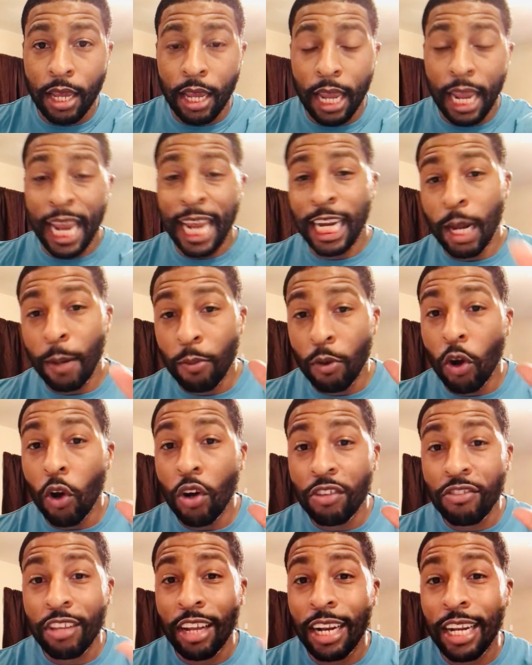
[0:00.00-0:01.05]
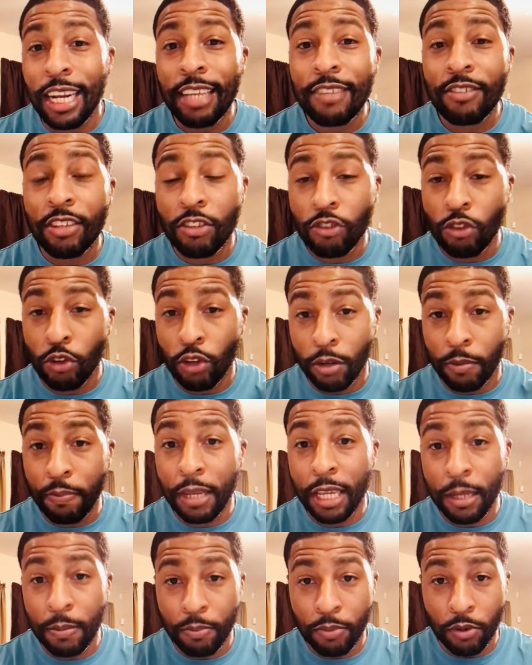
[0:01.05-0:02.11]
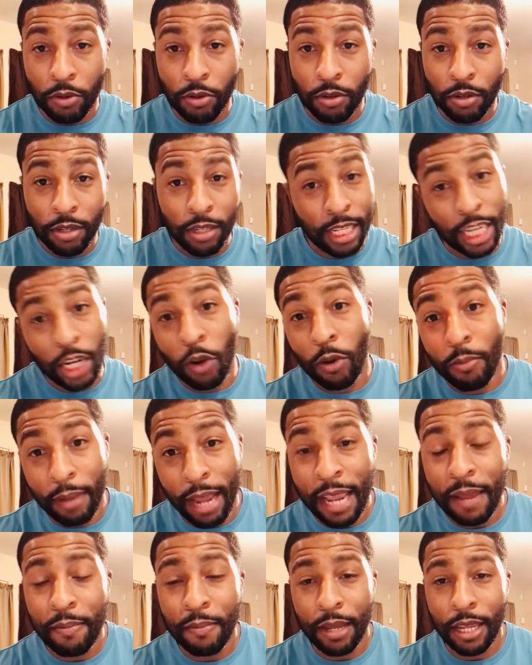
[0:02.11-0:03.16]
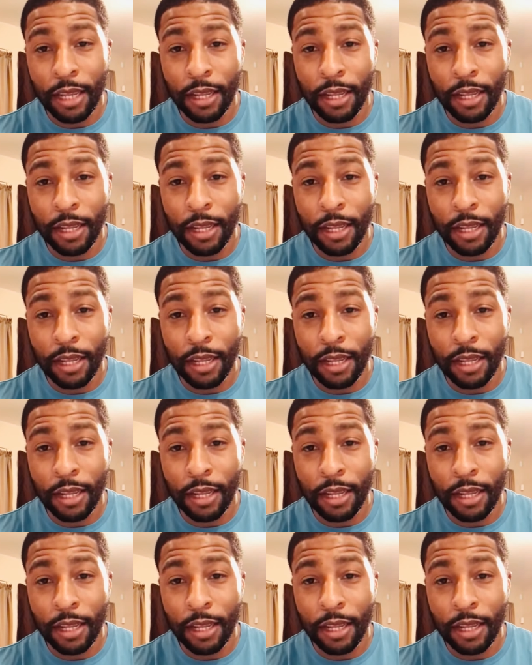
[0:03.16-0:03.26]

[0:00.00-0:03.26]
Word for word: And I'm going to listen to the people that obey me.